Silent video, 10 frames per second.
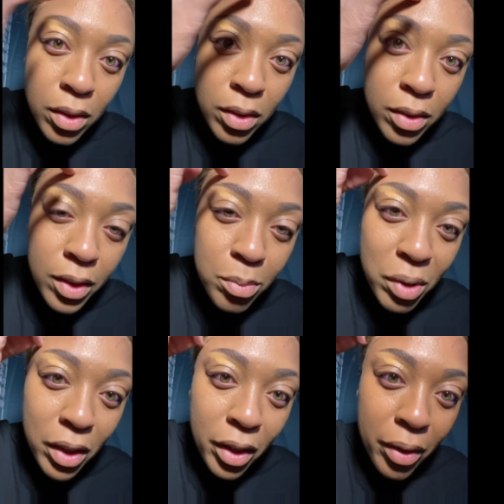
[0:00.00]
That's
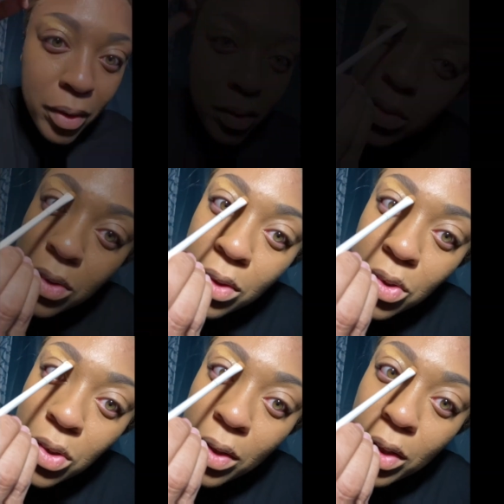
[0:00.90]
my hair. So you're
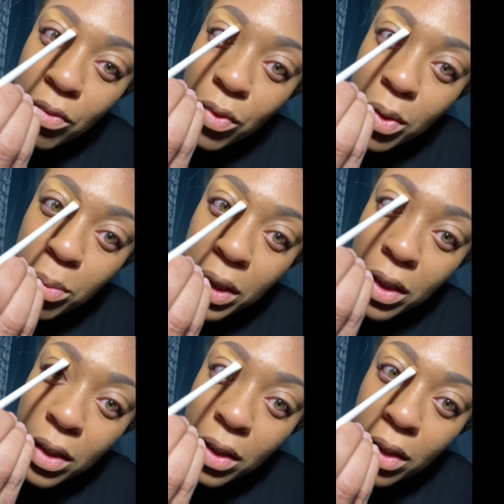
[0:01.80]
starting from the
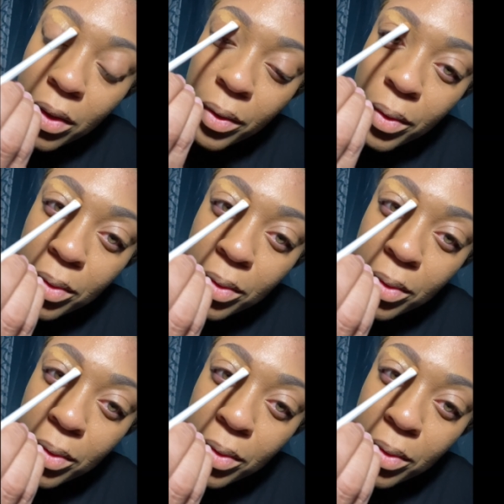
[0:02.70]
beginning here.